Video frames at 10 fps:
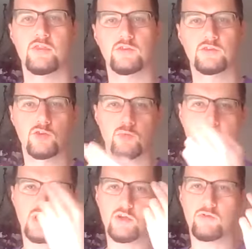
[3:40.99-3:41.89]
This is going to
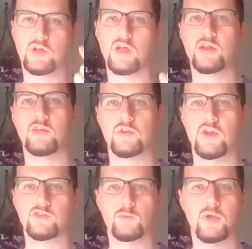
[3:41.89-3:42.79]
be irrigating the
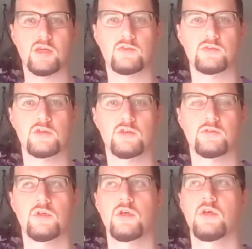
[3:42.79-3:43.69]
nasal passages.